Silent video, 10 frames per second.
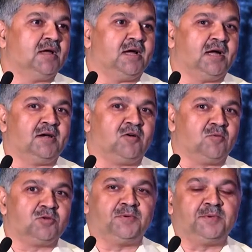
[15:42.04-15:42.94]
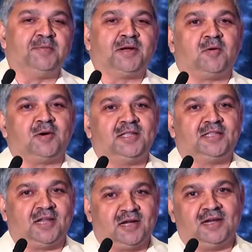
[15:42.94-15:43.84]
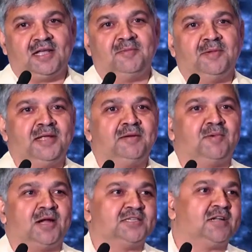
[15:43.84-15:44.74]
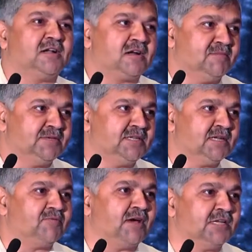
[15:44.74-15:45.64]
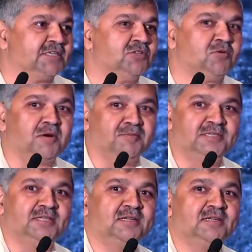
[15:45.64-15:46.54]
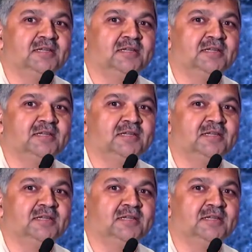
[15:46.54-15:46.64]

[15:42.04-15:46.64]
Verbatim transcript: and almost 50 megawatt in Telangana. Remaining plants are under commissioning and final stage of commissioning.